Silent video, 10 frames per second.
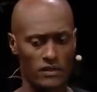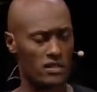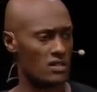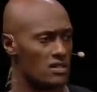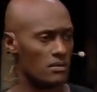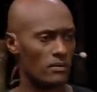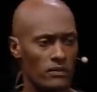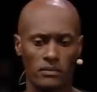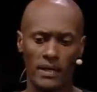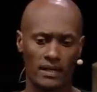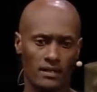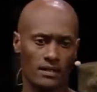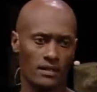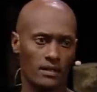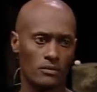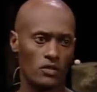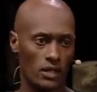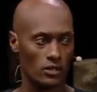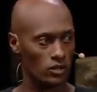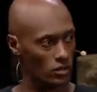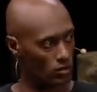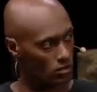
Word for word: system of humanity that I'm trying to